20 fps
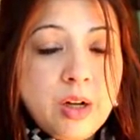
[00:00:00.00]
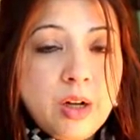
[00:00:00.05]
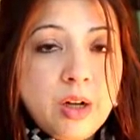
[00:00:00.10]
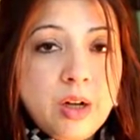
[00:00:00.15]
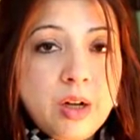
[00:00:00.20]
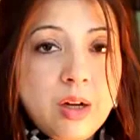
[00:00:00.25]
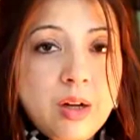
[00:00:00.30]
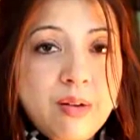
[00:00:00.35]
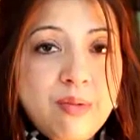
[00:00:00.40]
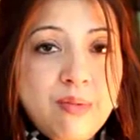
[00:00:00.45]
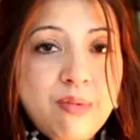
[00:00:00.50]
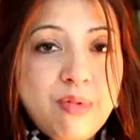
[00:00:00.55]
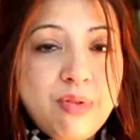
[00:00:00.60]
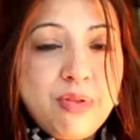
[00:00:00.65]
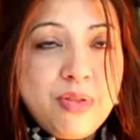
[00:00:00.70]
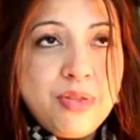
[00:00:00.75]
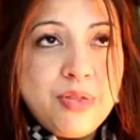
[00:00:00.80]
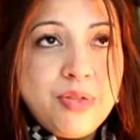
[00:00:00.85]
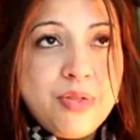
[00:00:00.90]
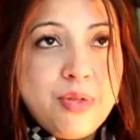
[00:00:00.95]

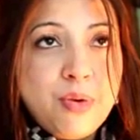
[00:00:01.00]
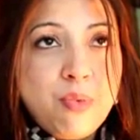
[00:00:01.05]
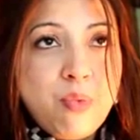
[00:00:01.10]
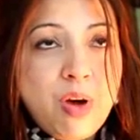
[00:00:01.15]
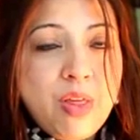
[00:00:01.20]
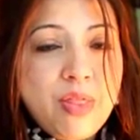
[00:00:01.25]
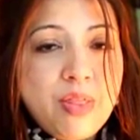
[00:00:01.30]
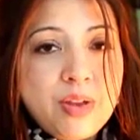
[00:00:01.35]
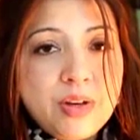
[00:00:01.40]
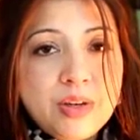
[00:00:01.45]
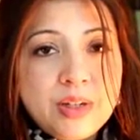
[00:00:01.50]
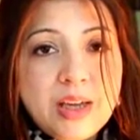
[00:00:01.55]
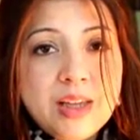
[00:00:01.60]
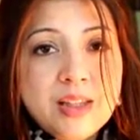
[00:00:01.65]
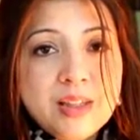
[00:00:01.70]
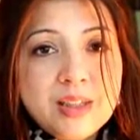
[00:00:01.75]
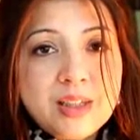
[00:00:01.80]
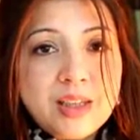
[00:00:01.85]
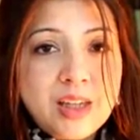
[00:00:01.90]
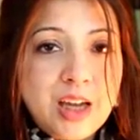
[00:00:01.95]
the one that
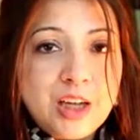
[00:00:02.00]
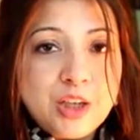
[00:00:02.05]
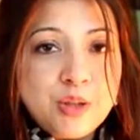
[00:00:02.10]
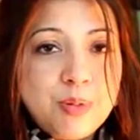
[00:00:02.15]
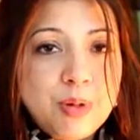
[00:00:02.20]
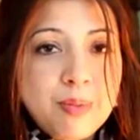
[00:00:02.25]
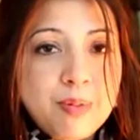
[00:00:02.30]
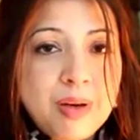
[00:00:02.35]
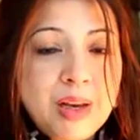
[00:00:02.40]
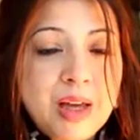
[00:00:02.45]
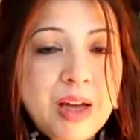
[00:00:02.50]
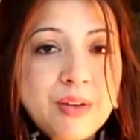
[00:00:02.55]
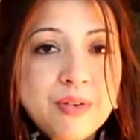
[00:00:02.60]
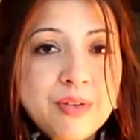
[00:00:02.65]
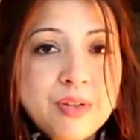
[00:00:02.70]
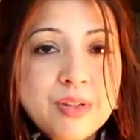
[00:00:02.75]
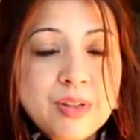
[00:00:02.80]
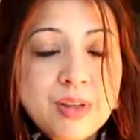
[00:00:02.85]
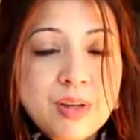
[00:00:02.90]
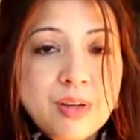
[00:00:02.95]
tends to catch people out
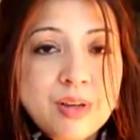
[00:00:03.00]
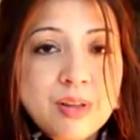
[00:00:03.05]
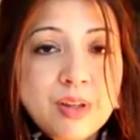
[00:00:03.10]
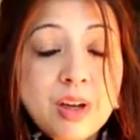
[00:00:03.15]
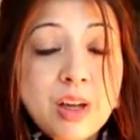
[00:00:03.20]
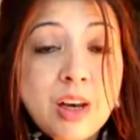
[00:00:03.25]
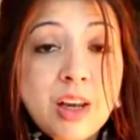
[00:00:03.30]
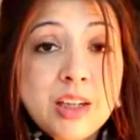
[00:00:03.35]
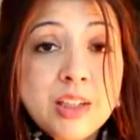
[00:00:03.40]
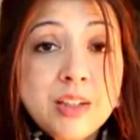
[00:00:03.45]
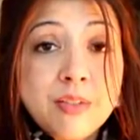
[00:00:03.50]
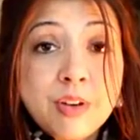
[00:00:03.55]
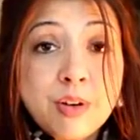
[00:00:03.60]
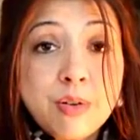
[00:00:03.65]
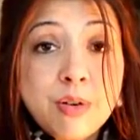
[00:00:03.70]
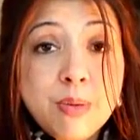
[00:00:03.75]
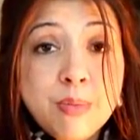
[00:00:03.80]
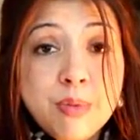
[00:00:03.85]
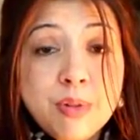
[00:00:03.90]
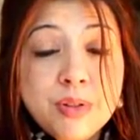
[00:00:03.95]
is the collective
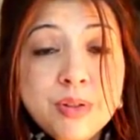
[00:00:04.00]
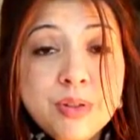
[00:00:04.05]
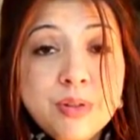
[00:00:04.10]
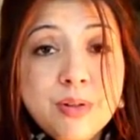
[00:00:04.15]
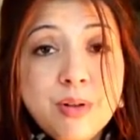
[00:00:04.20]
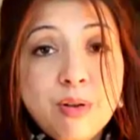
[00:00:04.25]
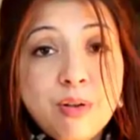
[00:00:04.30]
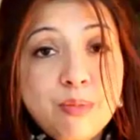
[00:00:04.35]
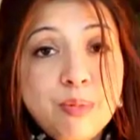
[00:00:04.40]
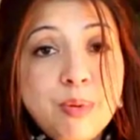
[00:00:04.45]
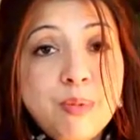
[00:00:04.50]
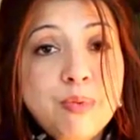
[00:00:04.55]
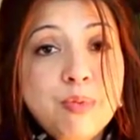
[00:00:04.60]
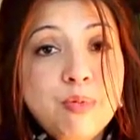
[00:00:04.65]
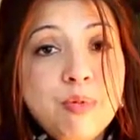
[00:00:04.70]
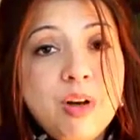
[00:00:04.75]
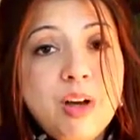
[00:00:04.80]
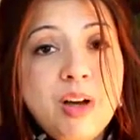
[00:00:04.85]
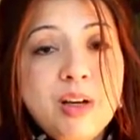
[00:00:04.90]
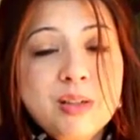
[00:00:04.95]
agreements. A lot of people
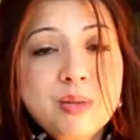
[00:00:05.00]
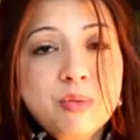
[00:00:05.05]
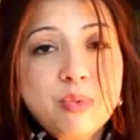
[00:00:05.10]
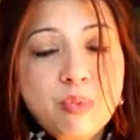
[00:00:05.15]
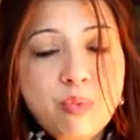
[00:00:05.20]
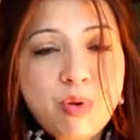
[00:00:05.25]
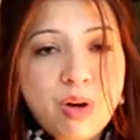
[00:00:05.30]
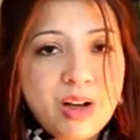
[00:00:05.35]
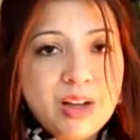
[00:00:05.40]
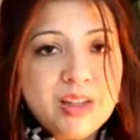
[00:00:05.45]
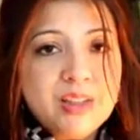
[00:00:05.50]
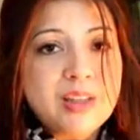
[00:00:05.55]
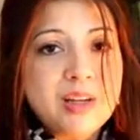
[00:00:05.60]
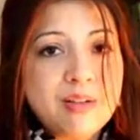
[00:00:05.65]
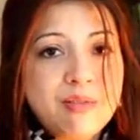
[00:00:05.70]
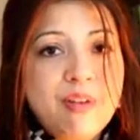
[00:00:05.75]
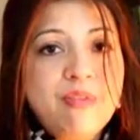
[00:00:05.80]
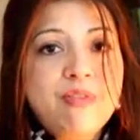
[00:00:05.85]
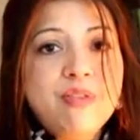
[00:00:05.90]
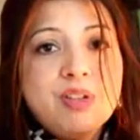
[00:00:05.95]
will ask, well, why is there
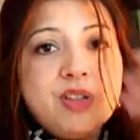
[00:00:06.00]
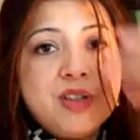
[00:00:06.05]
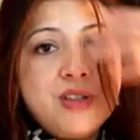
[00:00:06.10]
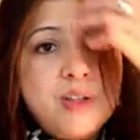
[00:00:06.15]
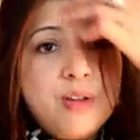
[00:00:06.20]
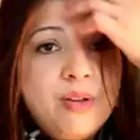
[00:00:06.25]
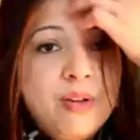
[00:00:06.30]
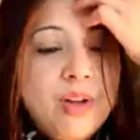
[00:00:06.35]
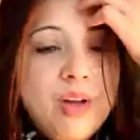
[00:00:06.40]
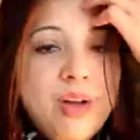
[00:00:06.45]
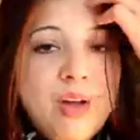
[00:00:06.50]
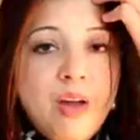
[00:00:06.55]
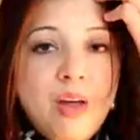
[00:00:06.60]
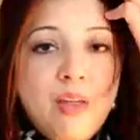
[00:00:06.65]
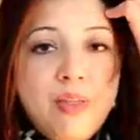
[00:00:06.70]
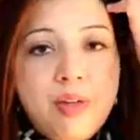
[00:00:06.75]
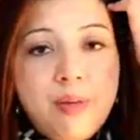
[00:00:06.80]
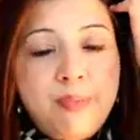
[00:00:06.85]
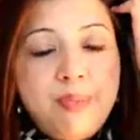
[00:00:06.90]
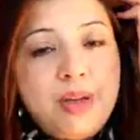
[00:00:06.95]
reference to
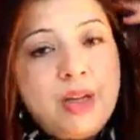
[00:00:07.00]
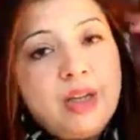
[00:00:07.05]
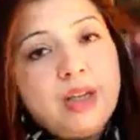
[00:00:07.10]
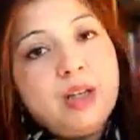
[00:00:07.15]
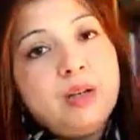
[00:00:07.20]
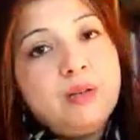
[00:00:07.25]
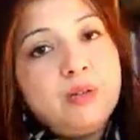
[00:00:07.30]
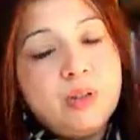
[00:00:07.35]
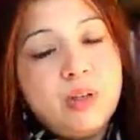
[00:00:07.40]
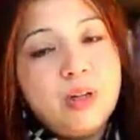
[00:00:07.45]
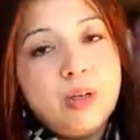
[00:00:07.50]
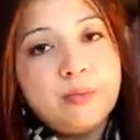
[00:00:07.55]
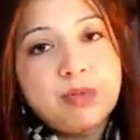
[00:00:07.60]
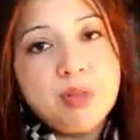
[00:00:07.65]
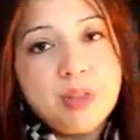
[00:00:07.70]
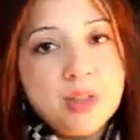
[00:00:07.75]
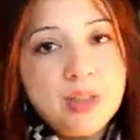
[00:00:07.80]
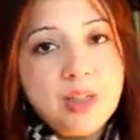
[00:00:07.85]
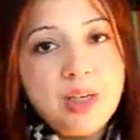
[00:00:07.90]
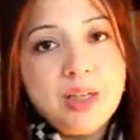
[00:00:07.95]
there being no terms
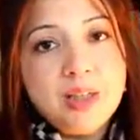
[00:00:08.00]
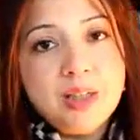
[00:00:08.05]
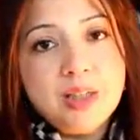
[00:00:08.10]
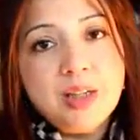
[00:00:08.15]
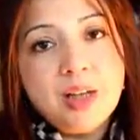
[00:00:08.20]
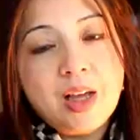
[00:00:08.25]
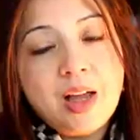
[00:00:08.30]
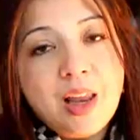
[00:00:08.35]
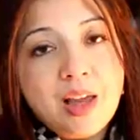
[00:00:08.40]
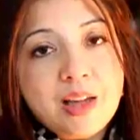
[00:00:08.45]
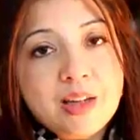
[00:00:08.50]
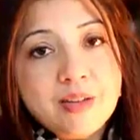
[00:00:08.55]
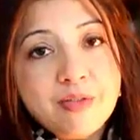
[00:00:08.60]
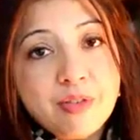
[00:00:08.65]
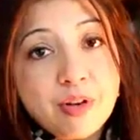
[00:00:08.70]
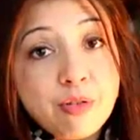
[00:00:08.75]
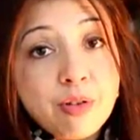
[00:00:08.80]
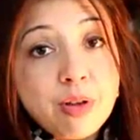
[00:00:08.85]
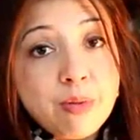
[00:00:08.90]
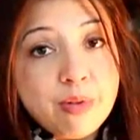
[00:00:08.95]
contained in a collective
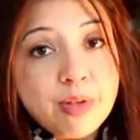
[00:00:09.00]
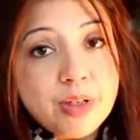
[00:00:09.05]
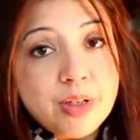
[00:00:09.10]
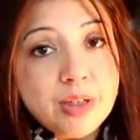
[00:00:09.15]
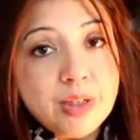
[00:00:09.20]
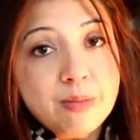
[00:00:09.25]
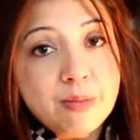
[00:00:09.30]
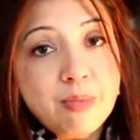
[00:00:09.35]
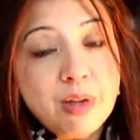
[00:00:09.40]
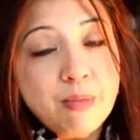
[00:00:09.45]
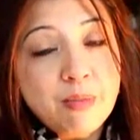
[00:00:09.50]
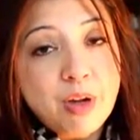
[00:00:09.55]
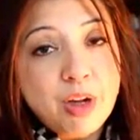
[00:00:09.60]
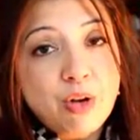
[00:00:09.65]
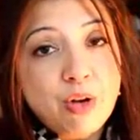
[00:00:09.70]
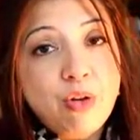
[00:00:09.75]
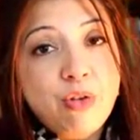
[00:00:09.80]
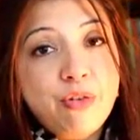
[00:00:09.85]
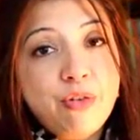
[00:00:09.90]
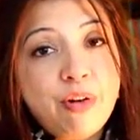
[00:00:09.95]
agreement in my
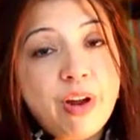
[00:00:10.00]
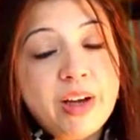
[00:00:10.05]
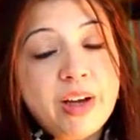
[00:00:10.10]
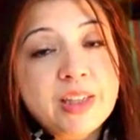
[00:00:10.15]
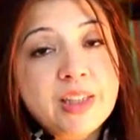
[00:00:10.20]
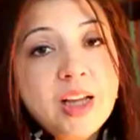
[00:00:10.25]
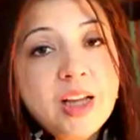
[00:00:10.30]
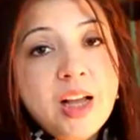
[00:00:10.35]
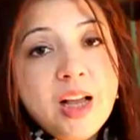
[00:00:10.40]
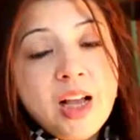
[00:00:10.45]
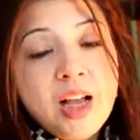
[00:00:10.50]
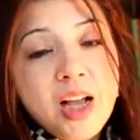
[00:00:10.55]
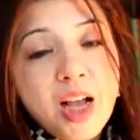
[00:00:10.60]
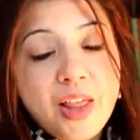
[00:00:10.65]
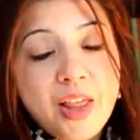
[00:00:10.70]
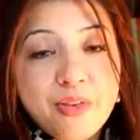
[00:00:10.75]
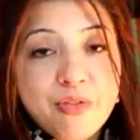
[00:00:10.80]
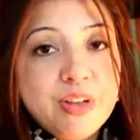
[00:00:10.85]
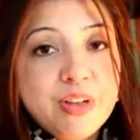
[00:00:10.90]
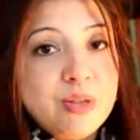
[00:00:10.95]
contract?
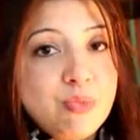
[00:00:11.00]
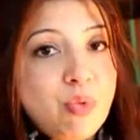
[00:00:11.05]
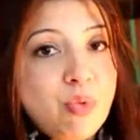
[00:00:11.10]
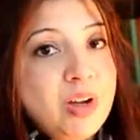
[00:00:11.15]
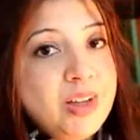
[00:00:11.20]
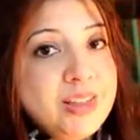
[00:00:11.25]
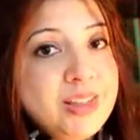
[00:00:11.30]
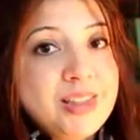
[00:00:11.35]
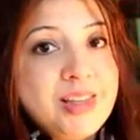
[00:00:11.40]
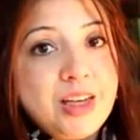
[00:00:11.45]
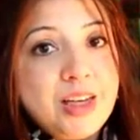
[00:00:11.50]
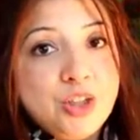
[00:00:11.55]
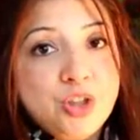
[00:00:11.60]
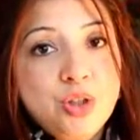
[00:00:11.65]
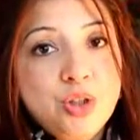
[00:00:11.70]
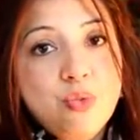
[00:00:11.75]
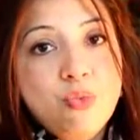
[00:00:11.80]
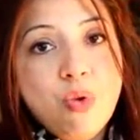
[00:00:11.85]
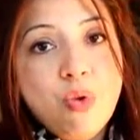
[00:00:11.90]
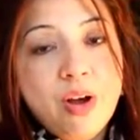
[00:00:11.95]
And the reason why
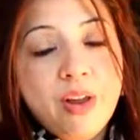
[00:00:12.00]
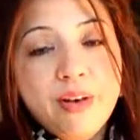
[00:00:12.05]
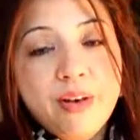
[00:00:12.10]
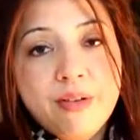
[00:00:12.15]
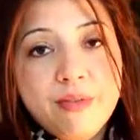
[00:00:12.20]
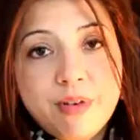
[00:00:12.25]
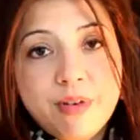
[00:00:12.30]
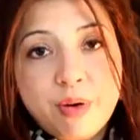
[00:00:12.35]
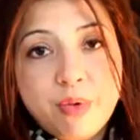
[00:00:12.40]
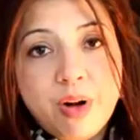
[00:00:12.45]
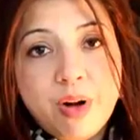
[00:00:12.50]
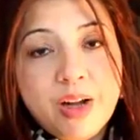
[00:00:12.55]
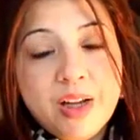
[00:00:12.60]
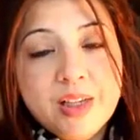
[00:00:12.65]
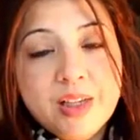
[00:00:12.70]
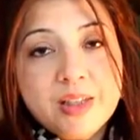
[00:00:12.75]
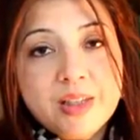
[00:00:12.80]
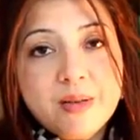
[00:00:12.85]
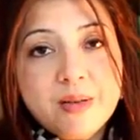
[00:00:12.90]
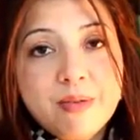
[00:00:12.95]
Section 1
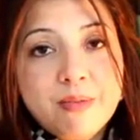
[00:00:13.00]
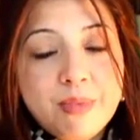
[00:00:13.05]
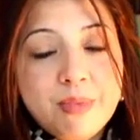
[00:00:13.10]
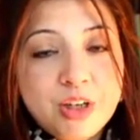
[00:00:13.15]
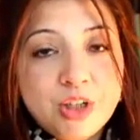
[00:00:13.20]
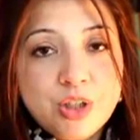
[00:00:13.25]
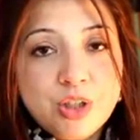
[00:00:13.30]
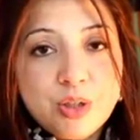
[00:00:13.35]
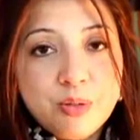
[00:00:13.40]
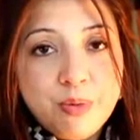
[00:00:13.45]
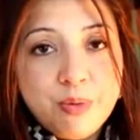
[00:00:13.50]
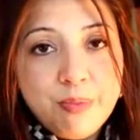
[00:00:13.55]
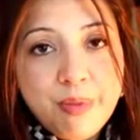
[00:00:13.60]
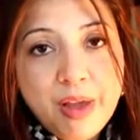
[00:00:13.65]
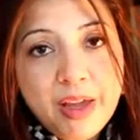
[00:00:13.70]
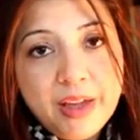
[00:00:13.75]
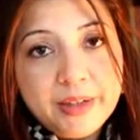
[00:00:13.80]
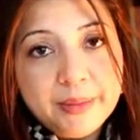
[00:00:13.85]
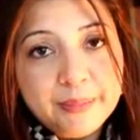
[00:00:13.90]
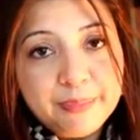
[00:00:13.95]
requires mention to be
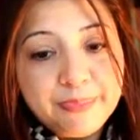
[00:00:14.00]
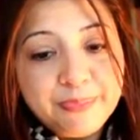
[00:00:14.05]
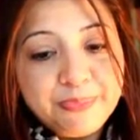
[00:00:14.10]
made.